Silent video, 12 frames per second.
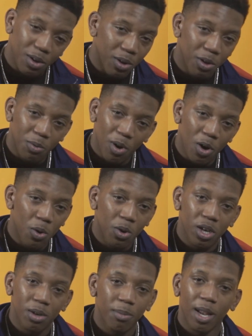little
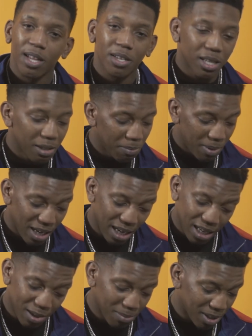rolled up, like little
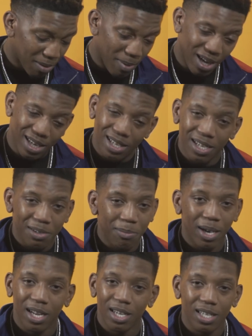bitties. I'm talking about little
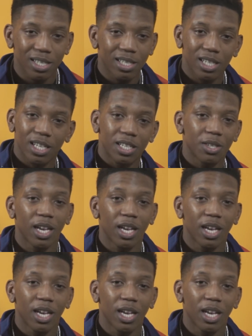amount of this shit.